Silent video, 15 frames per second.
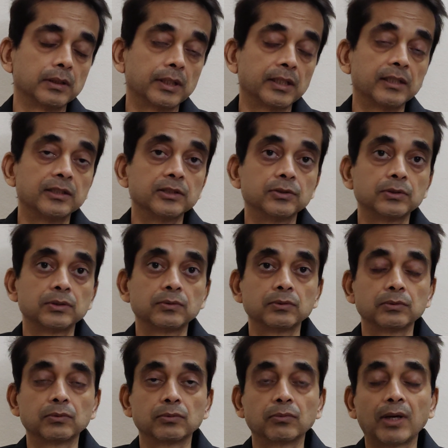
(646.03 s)
get this
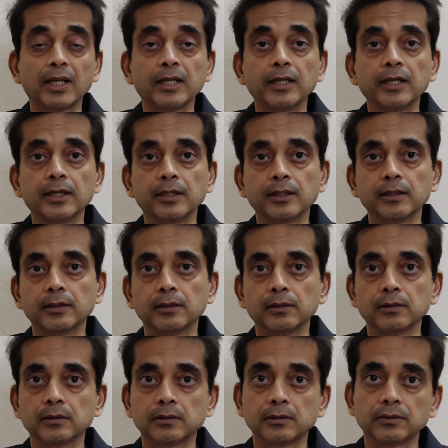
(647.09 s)
validated
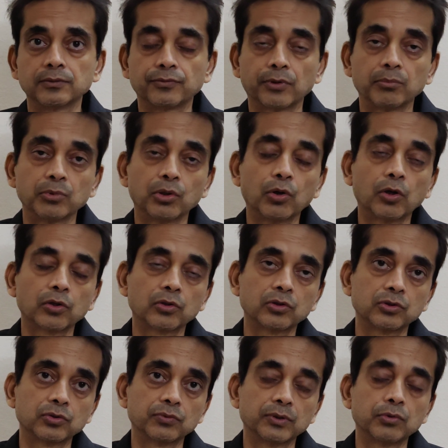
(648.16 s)
from the
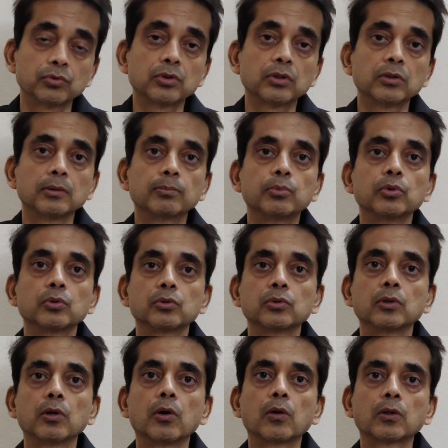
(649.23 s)
doctor. So we took the report to
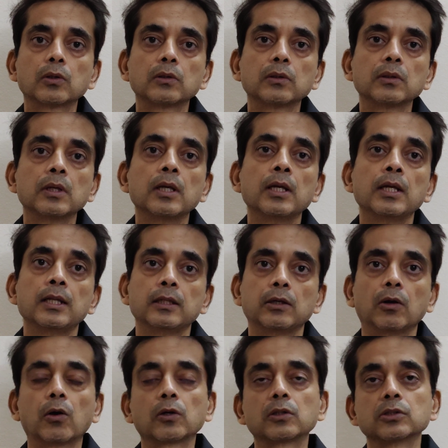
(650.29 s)
the doctor.
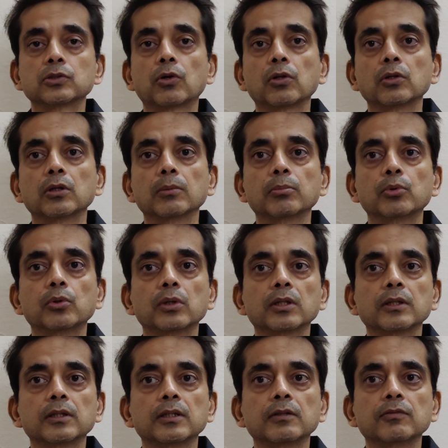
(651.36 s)
Doctor saw the report,
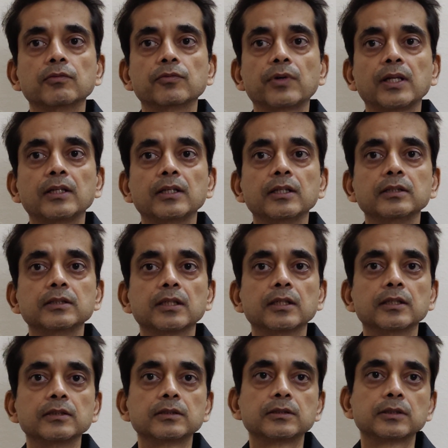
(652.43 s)
and then finally said,
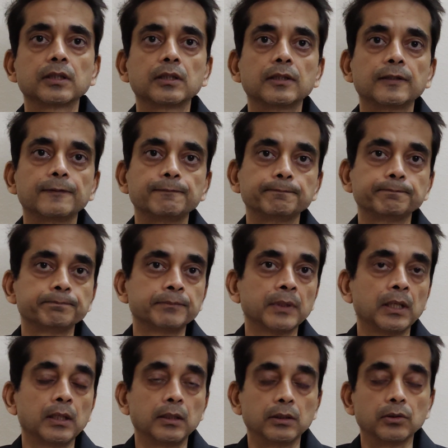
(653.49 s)
"Yes,
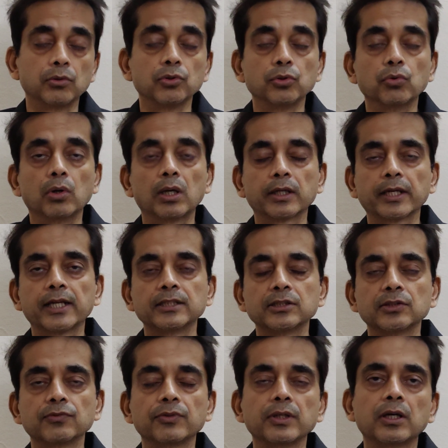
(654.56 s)
you are
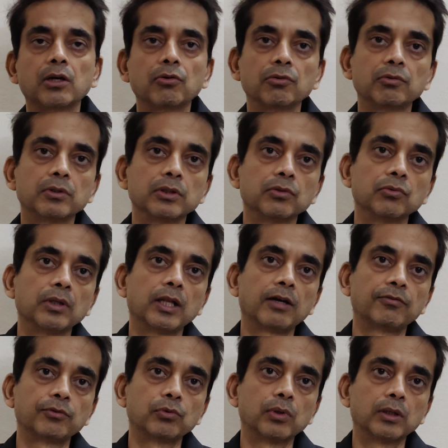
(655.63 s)
cancer free. However, you will
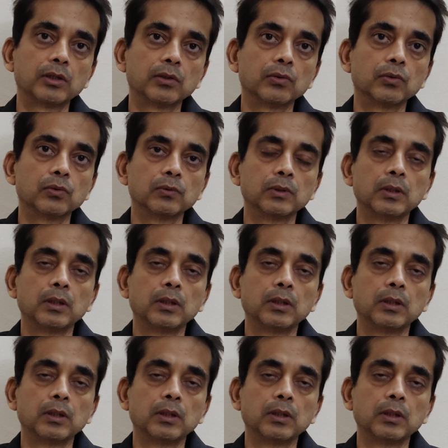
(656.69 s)
have to undergo